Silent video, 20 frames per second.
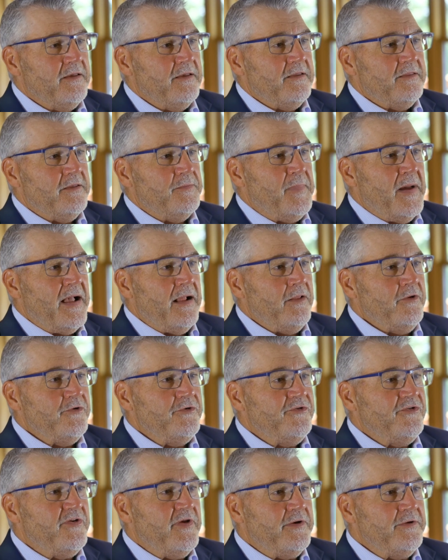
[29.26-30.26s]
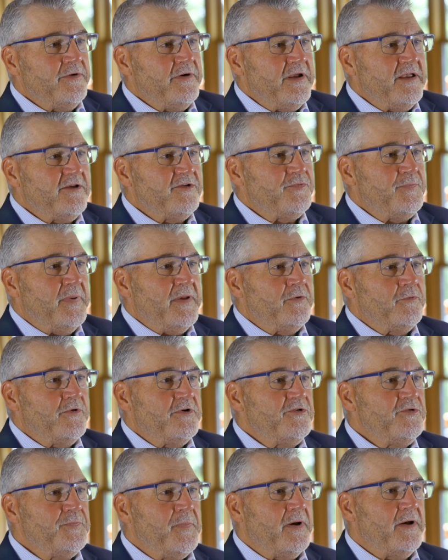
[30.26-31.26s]
The Ballard Center has been
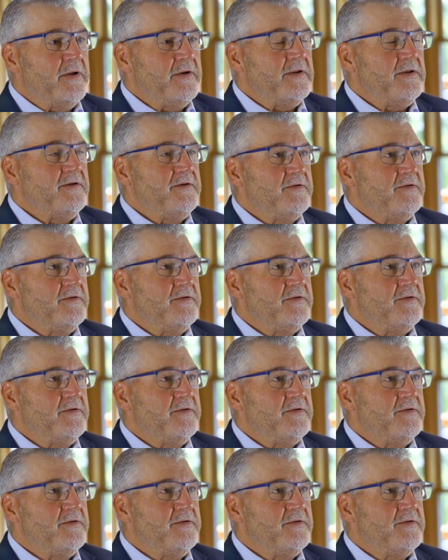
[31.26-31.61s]
responding